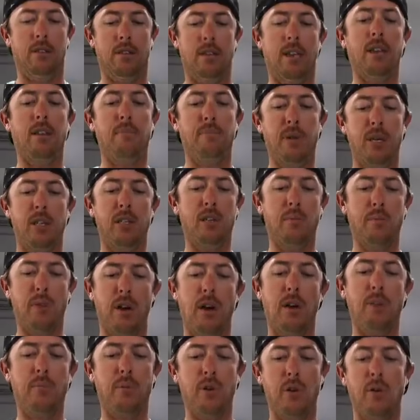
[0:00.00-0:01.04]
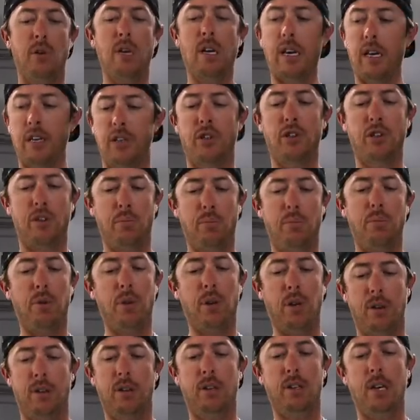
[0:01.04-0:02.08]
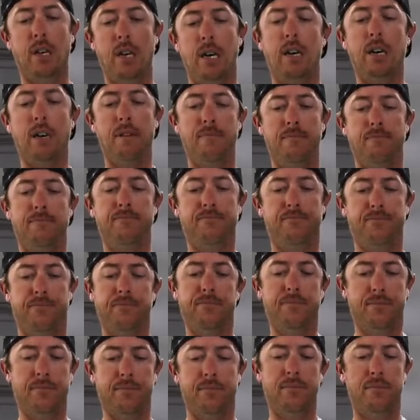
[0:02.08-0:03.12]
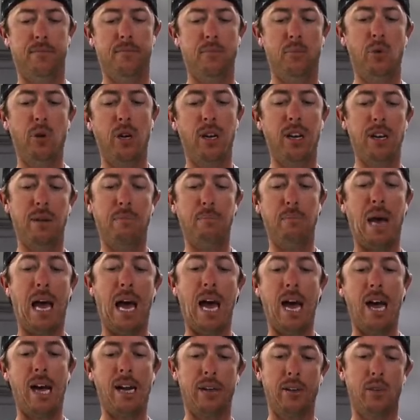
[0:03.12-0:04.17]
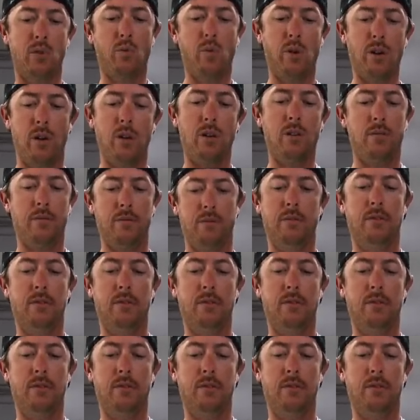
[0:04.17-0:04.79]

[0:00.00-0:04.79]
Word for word: kind of mix them up. You can actually put, um, put it in a bag as well.